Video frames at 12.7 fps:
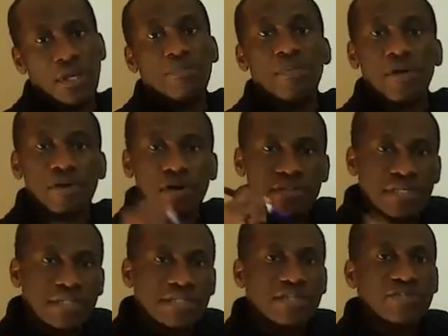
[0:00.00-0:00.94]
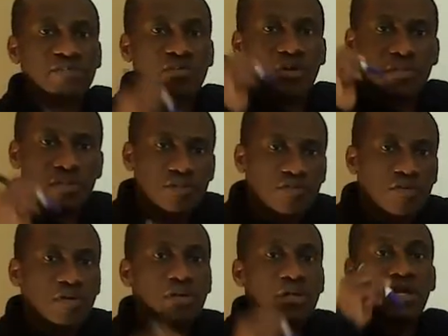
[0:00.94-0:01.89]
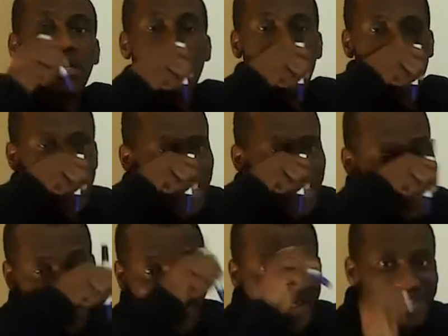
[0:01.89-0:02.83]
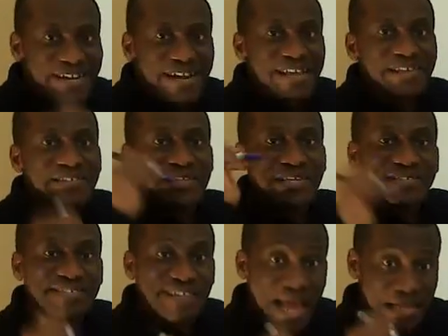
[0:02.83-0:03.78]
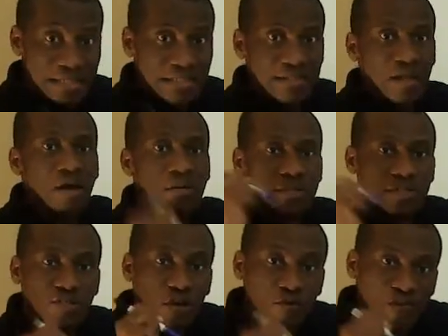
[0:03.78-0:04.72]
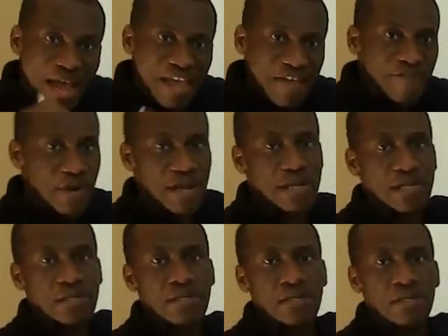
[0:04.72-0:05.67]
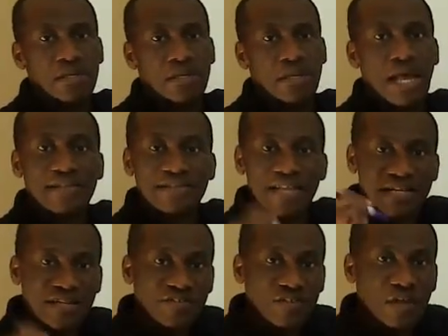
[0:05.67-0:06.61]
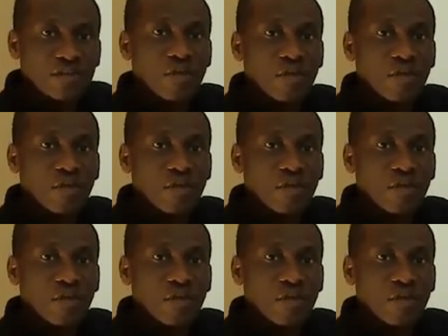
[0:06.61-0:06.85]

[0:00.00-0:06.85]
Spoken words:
because it is going to increase the chance of survival as a result